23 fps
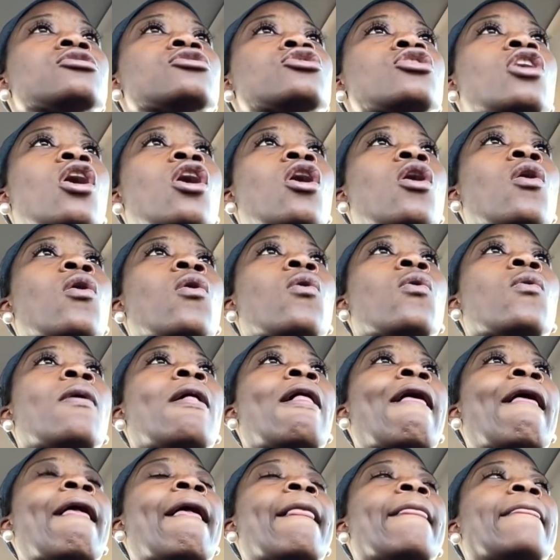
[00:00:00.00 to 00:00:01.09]

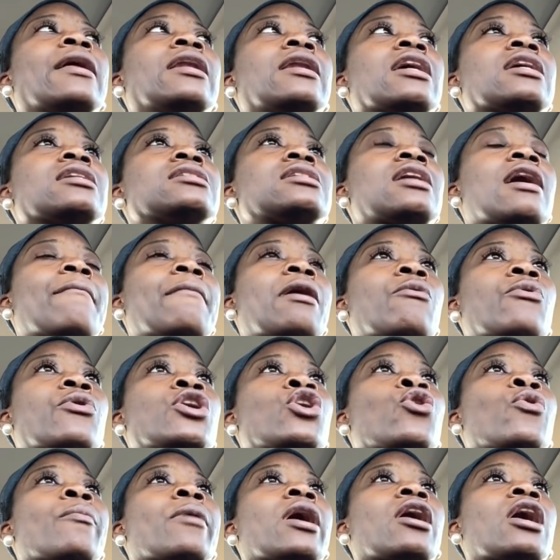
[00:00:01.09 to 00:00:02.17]
So the next time I
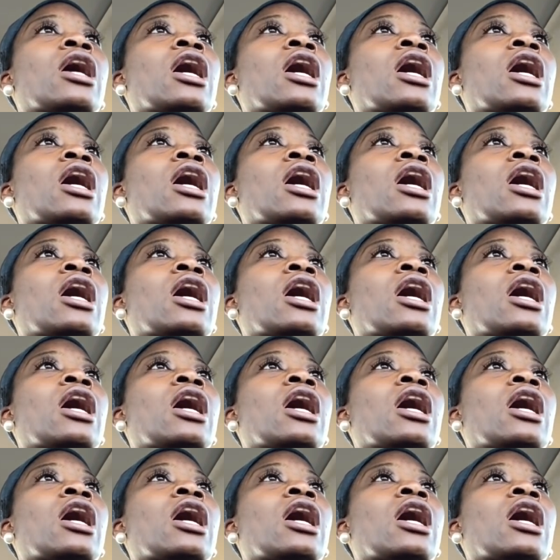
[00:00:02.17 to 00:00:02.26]
renew my